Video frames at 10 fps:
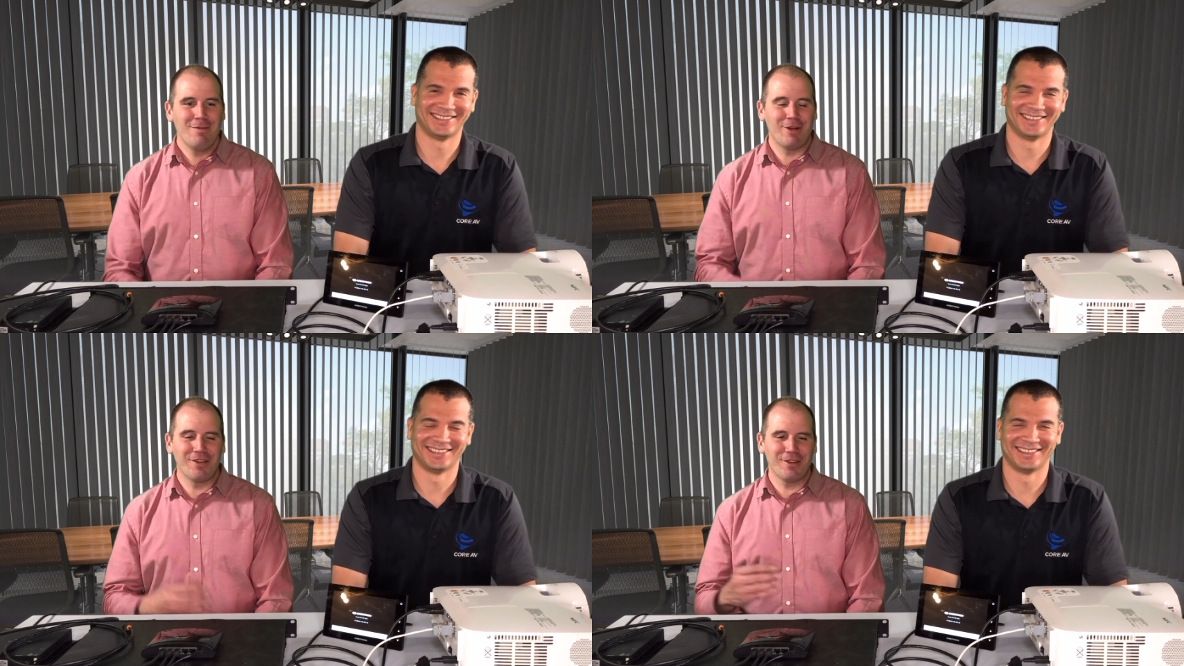
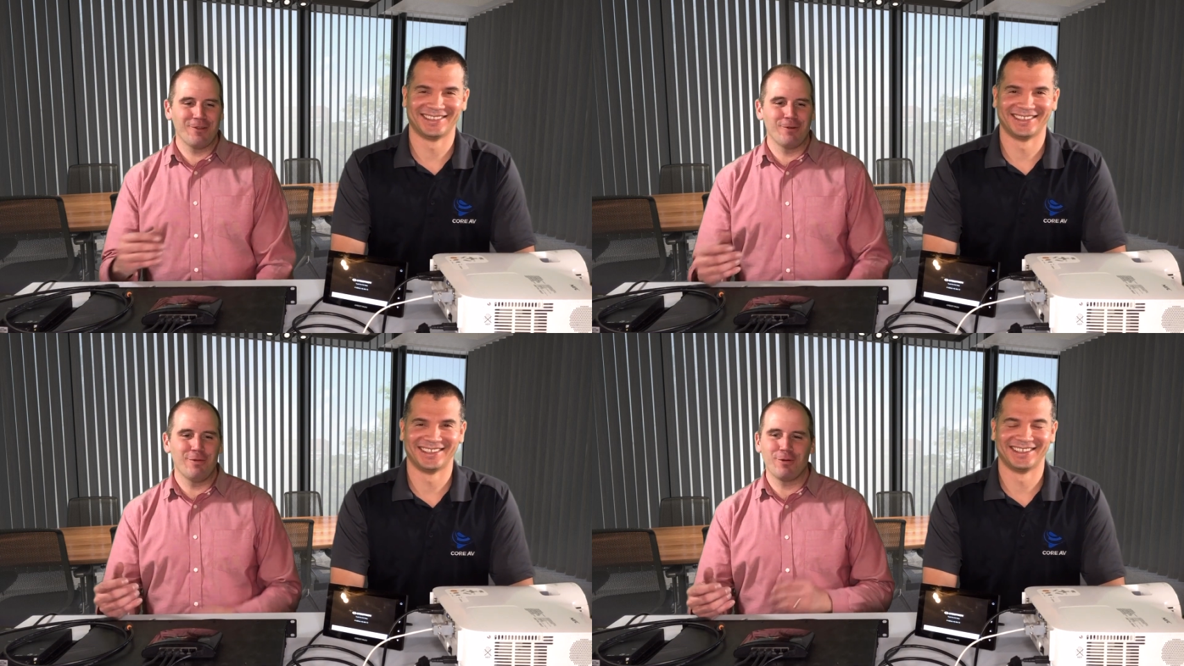Speaker 1: But I think the
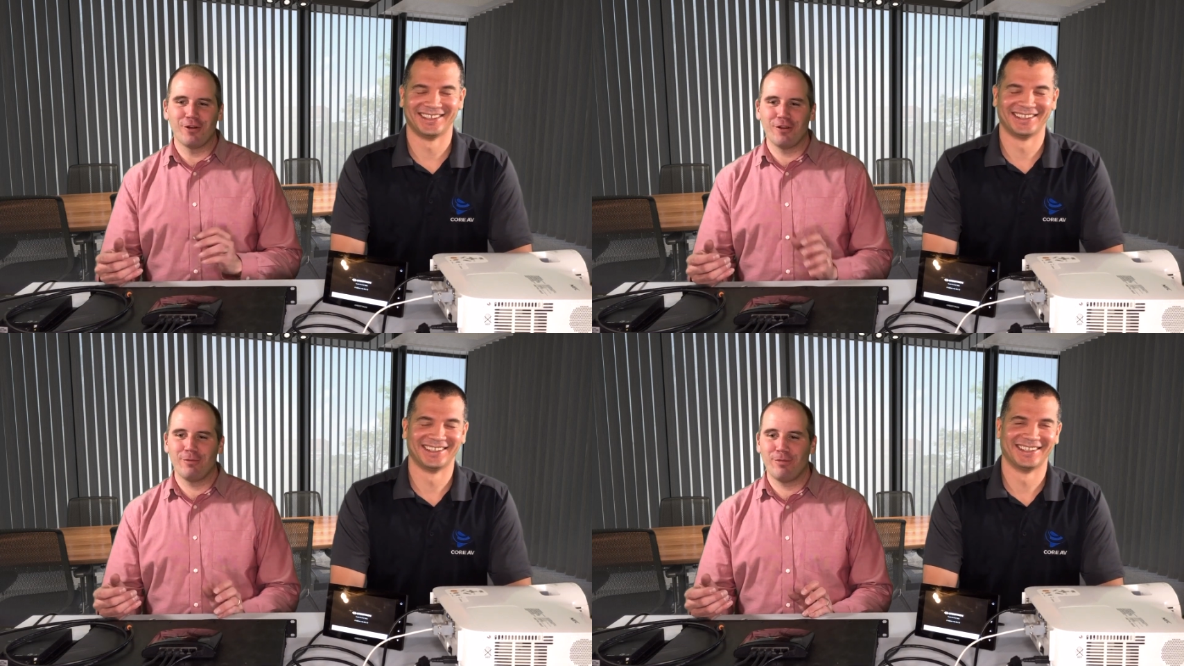real
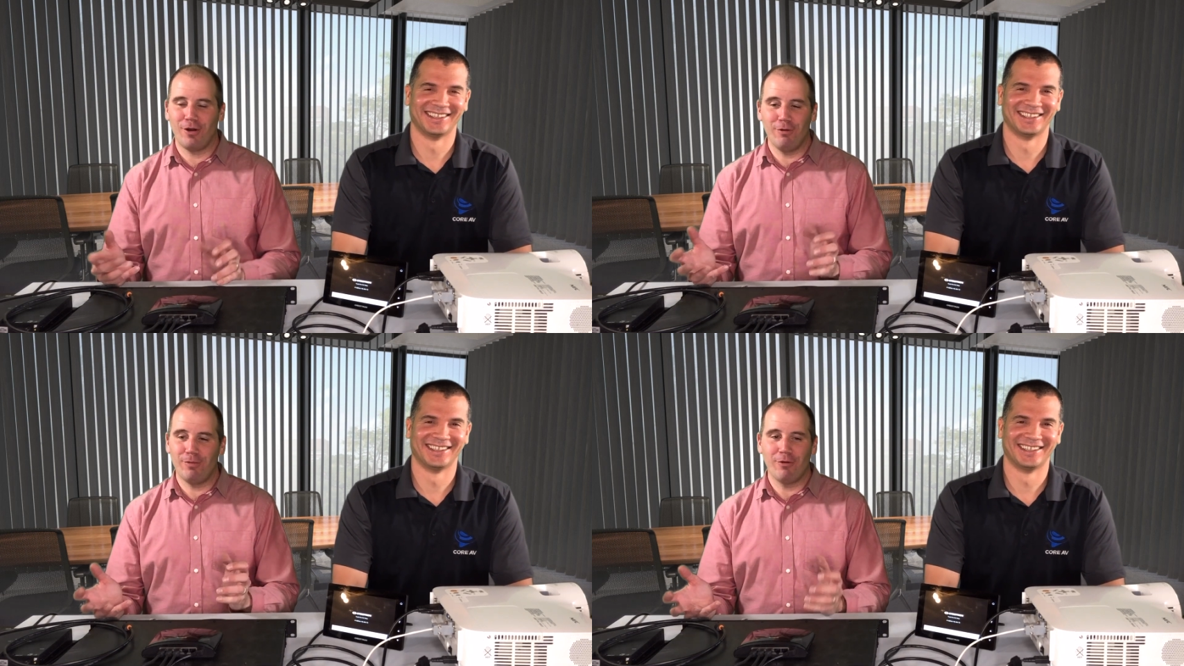prog-
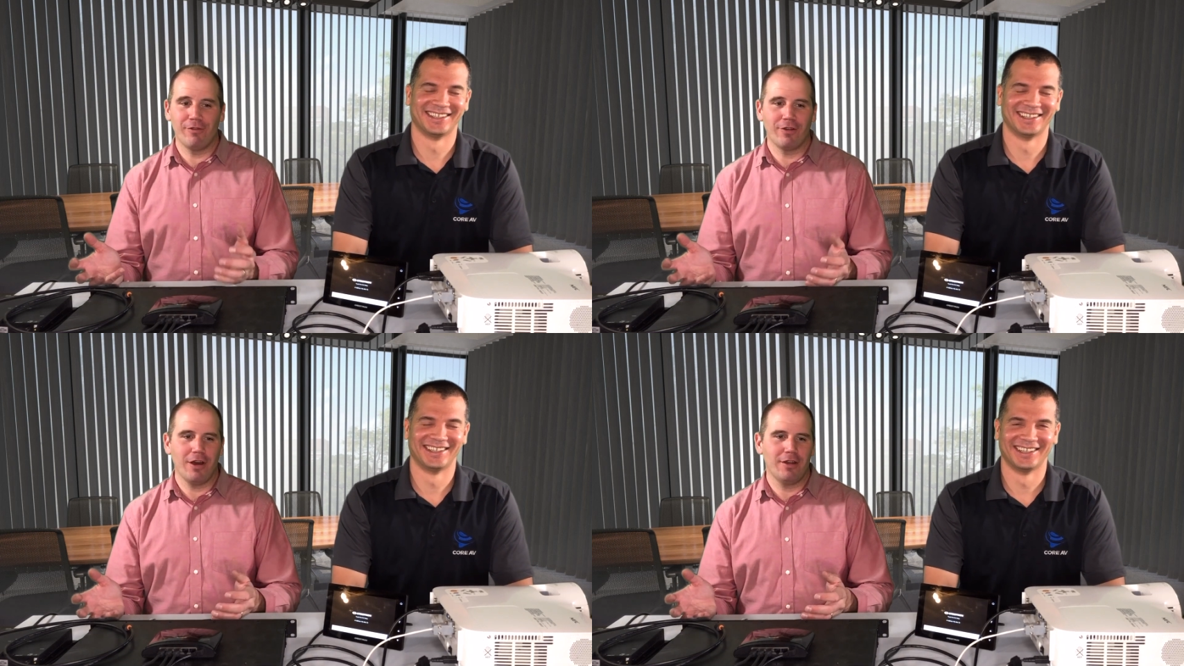problem that
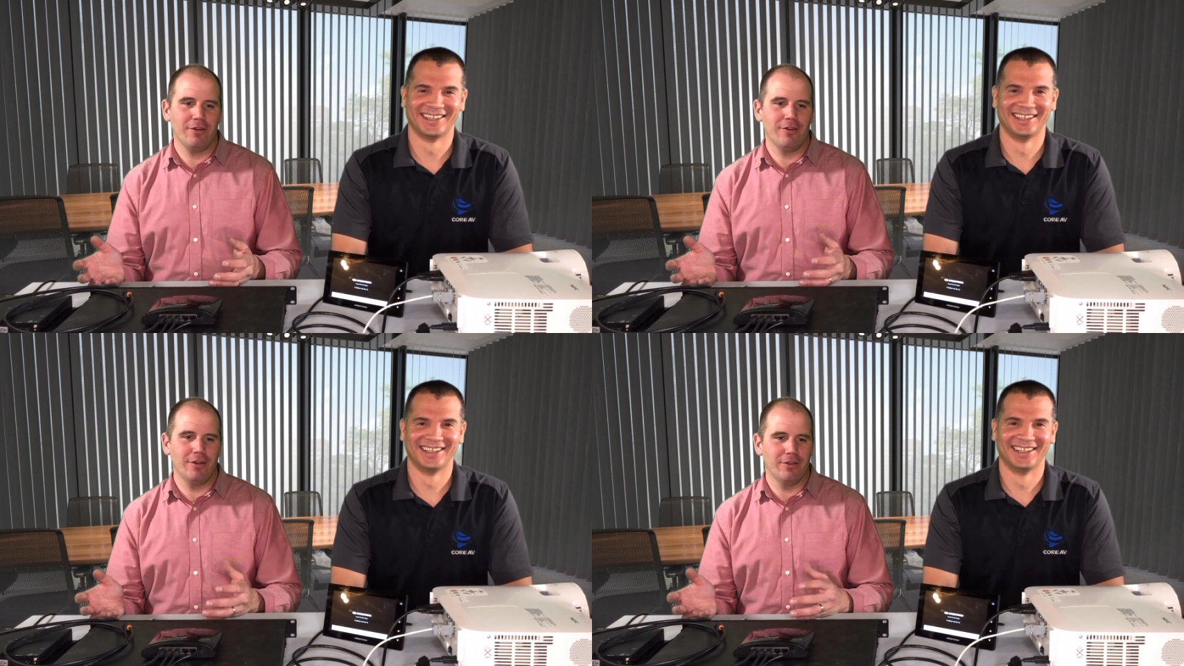we've got
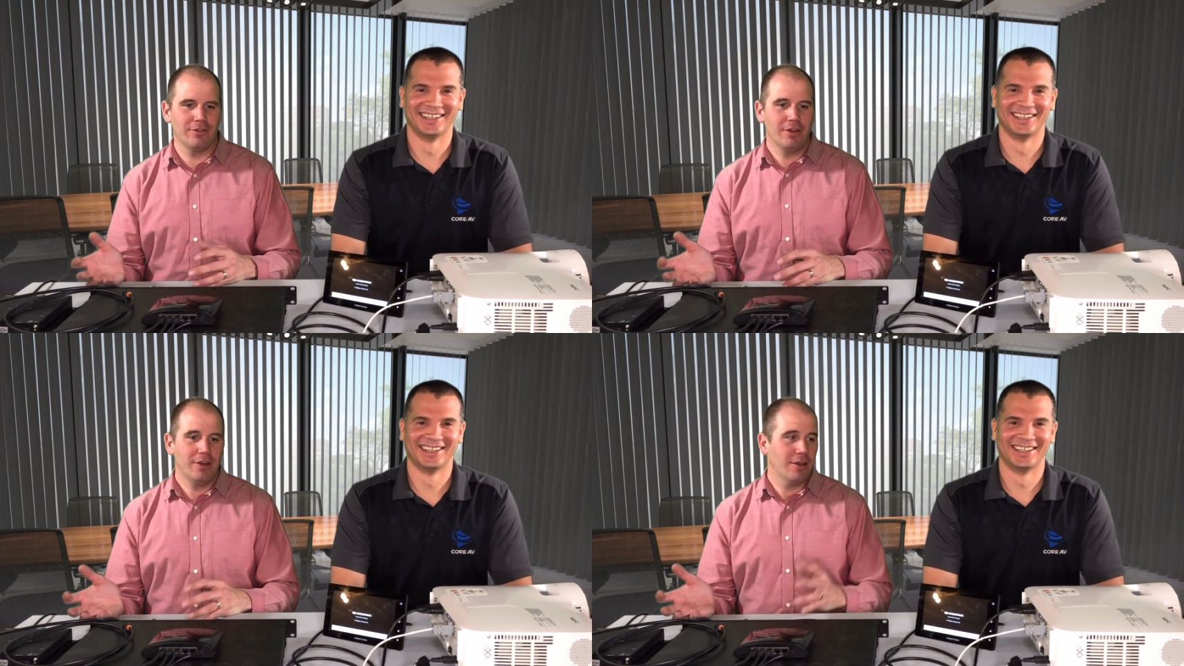here is
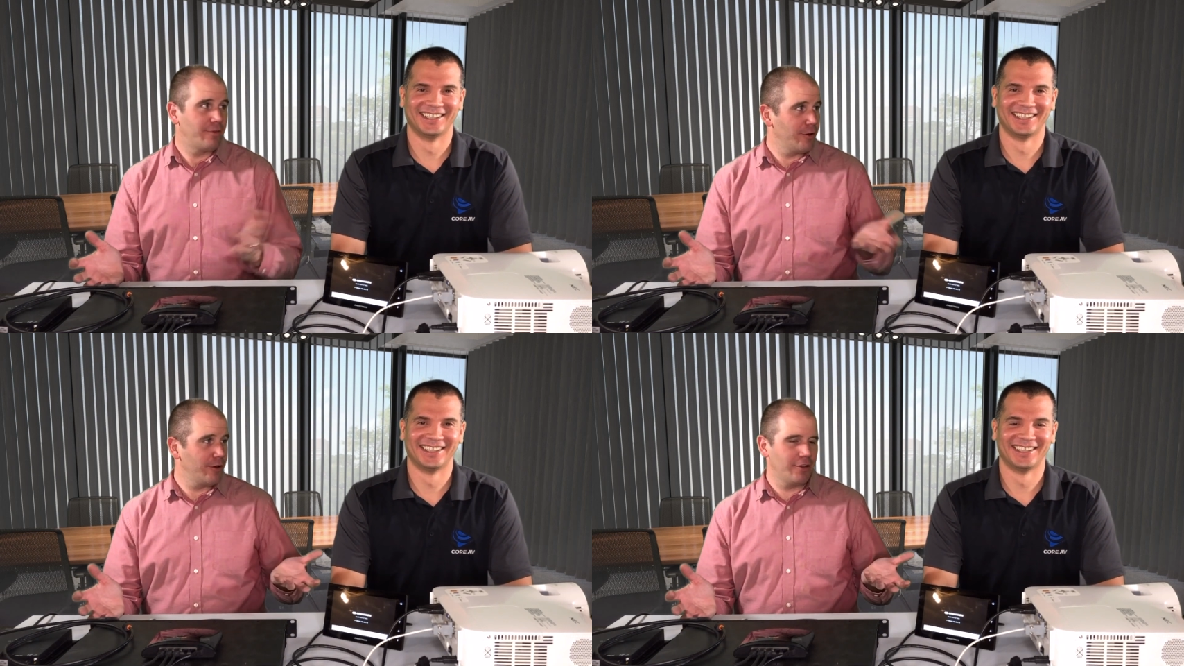if
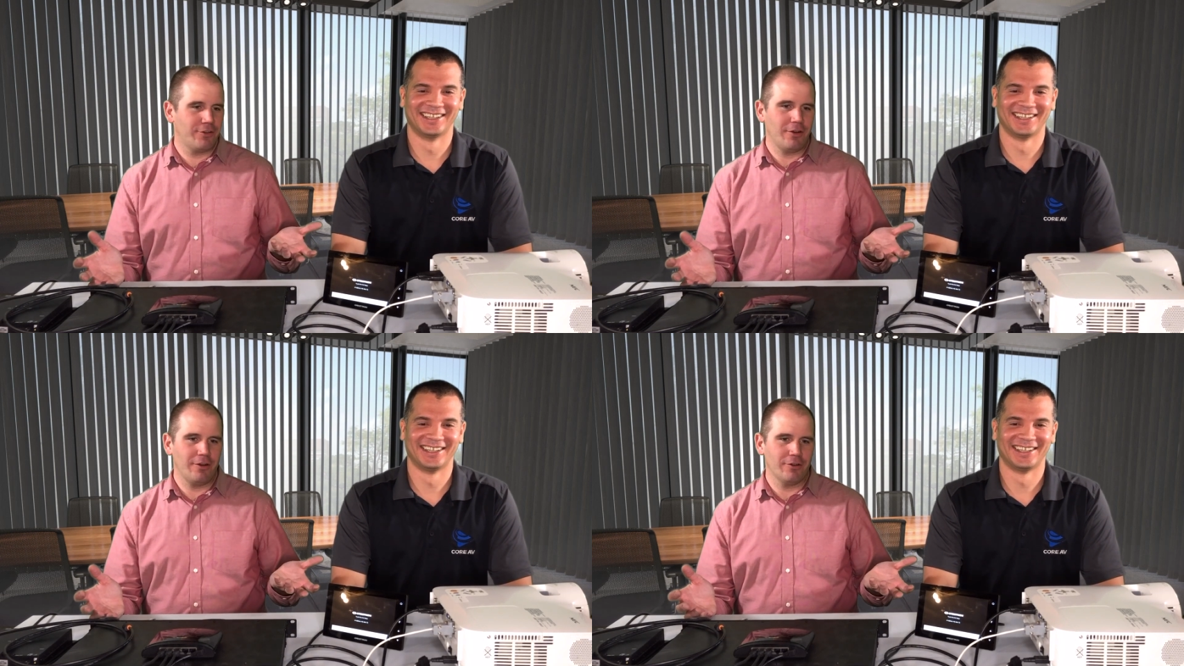you're an
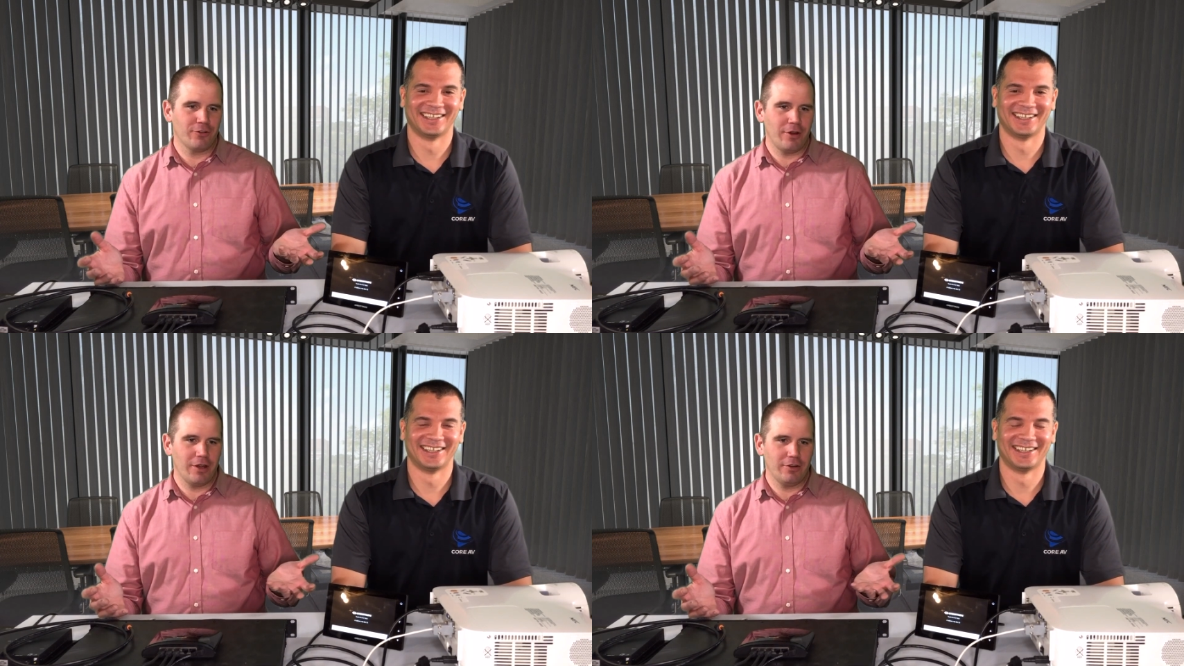installer
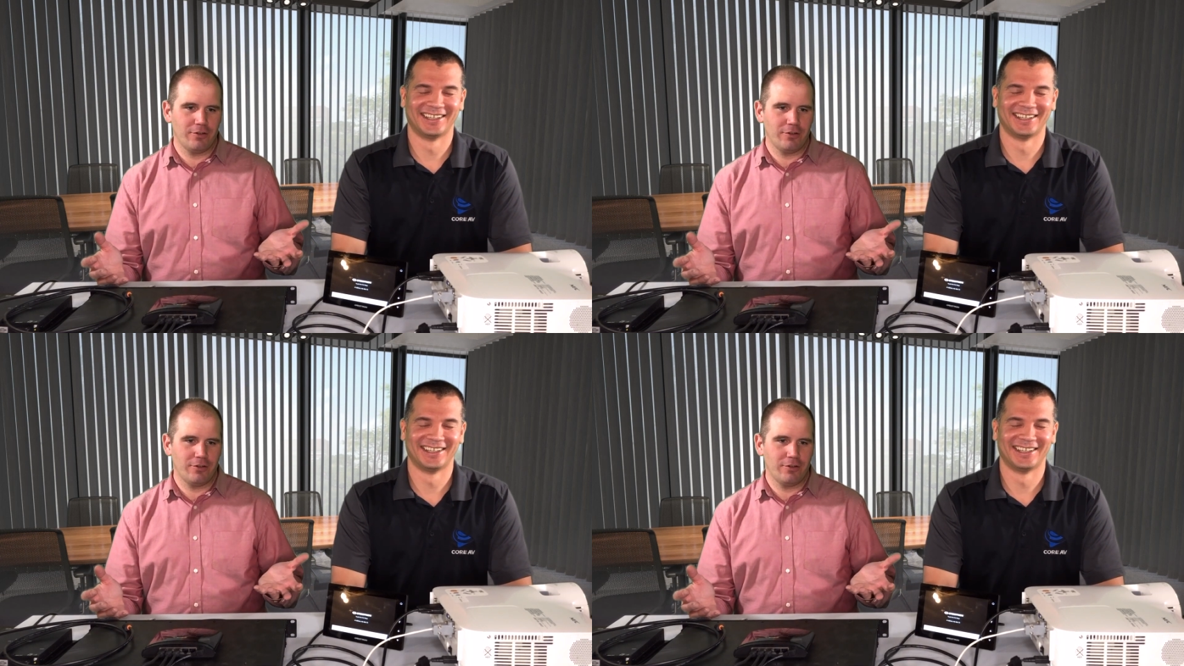trying